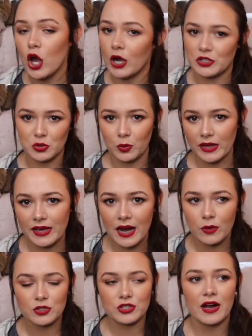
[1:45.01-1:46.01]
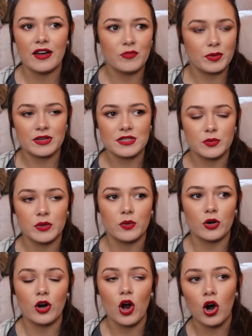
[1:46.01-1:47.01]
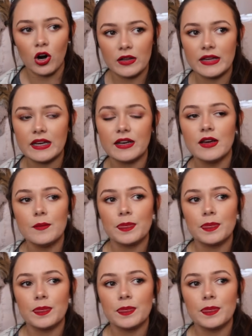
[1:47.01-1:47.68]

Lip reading: a 20-hour drive because we were hauling